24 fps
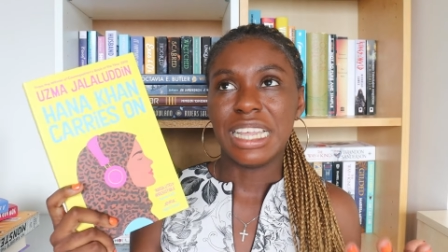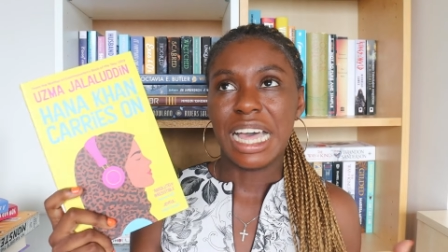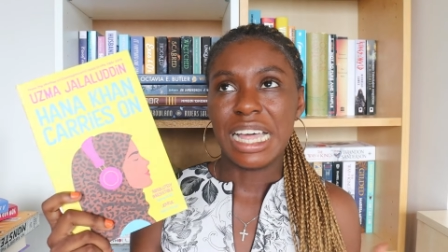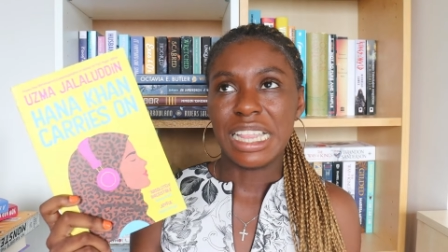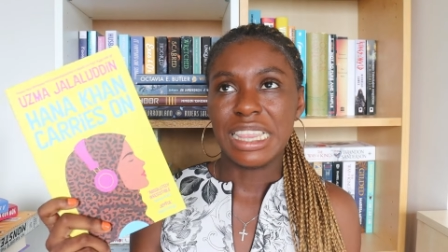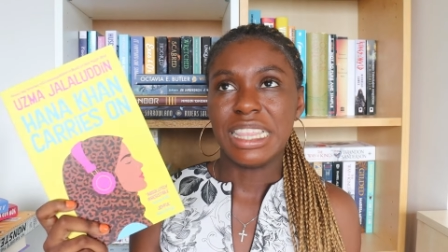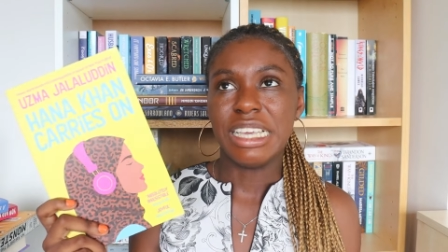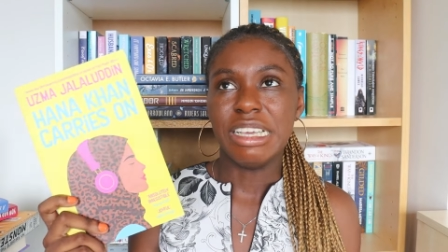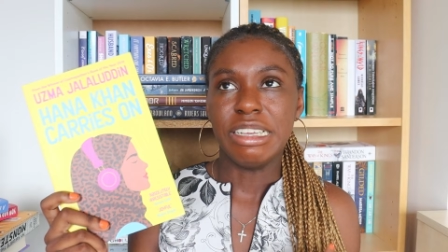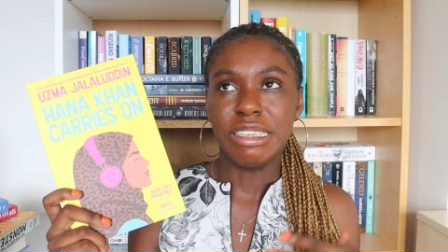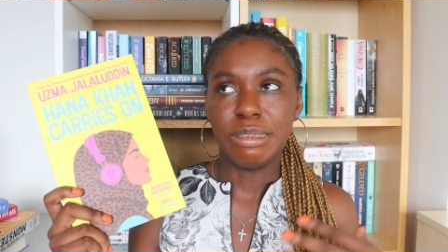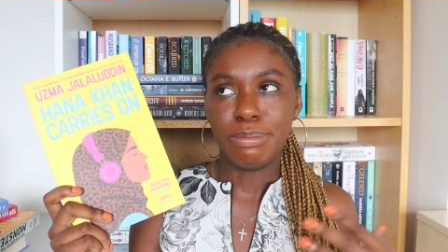
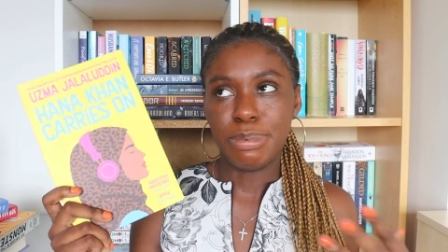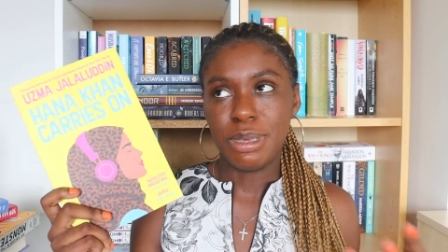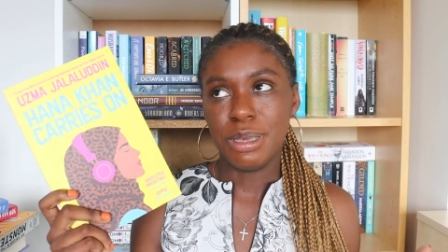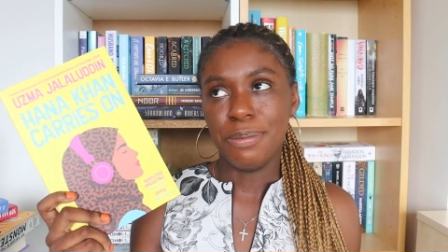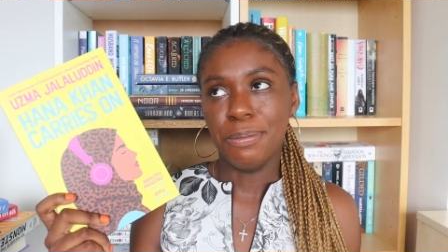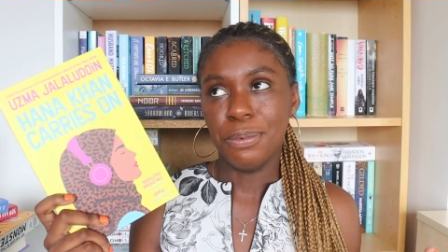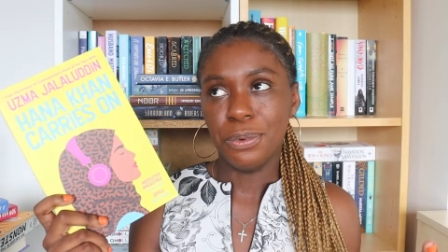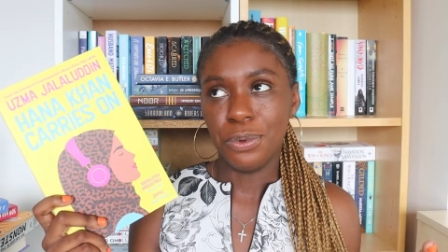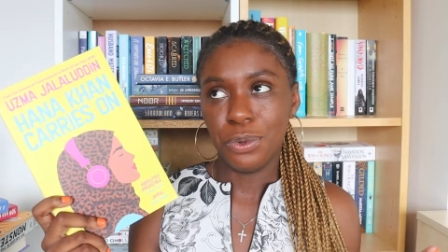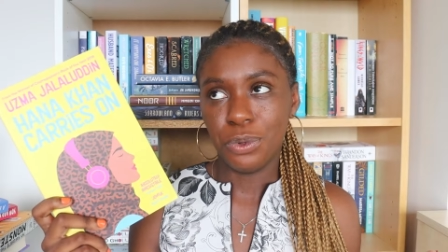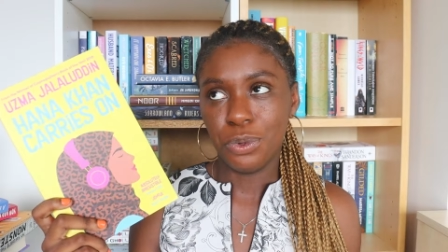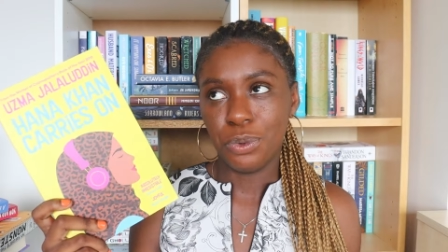that these
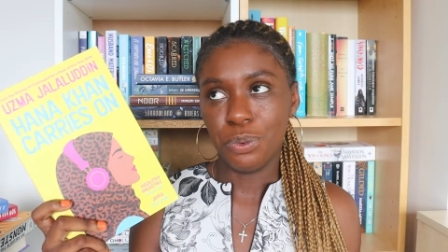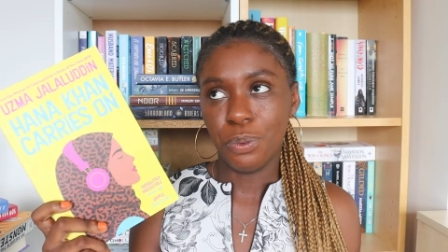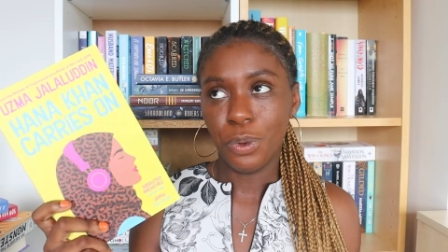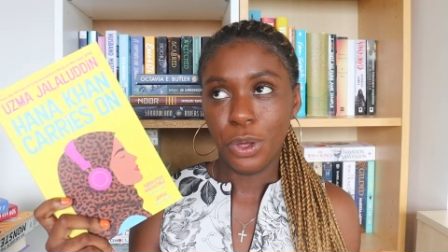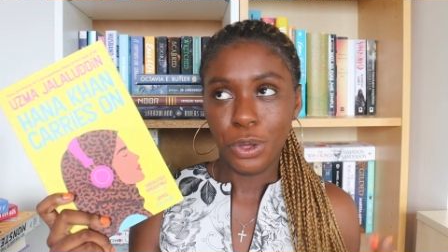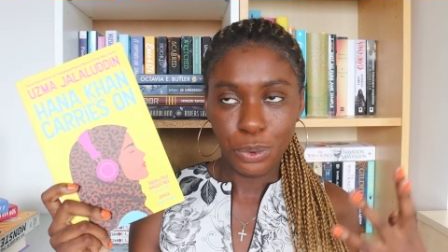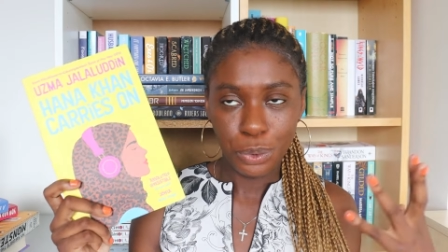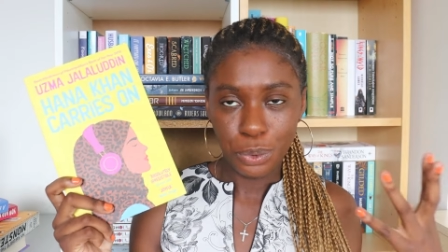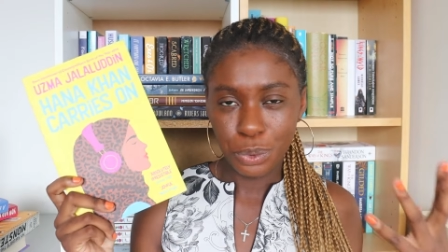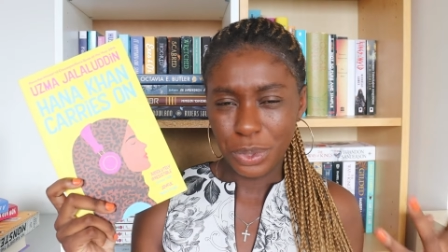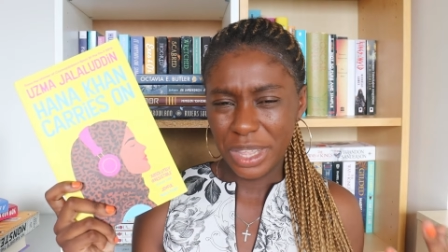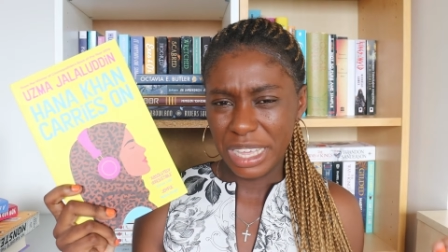people
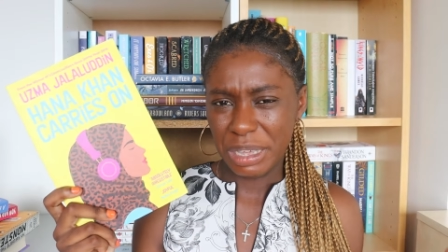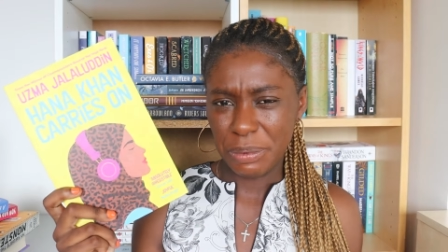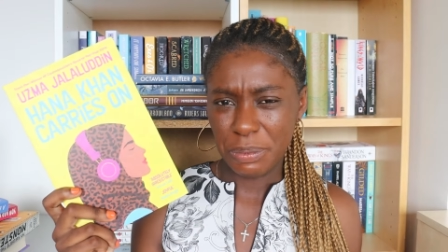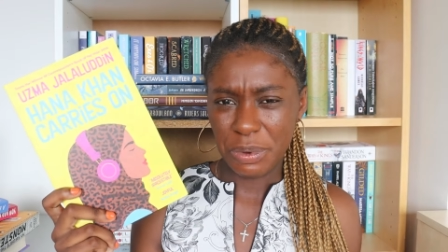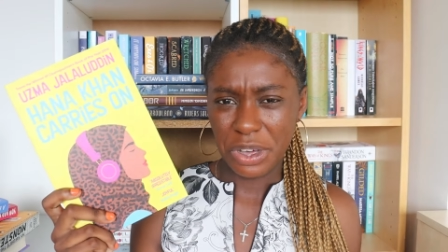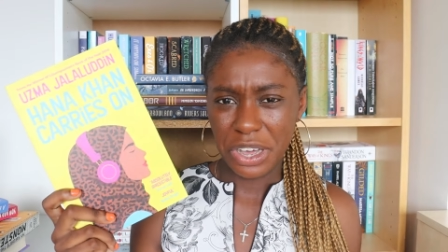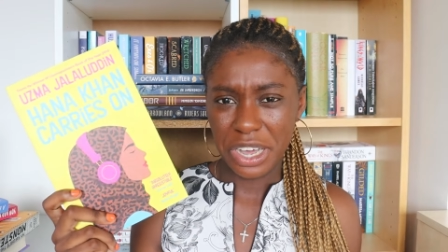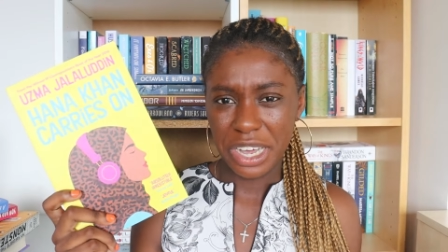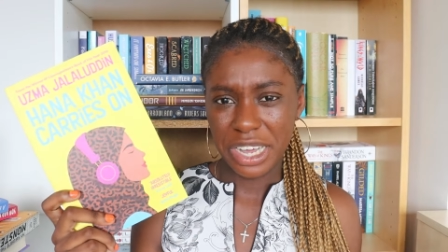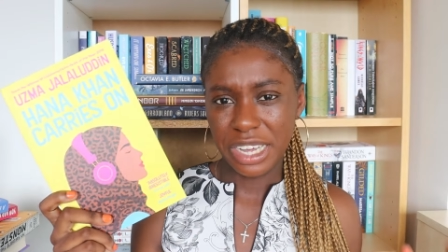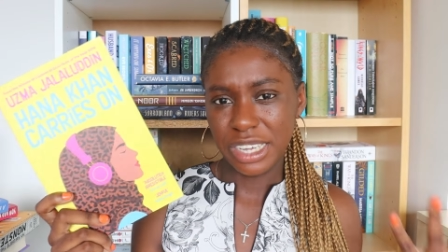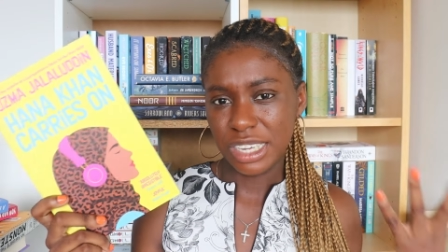were who they
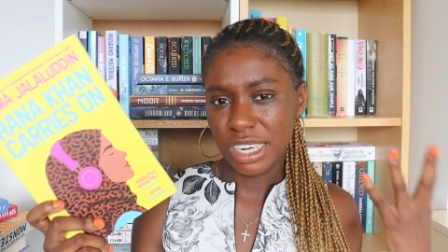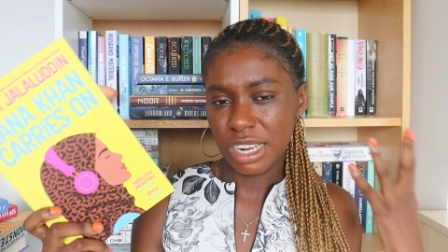were.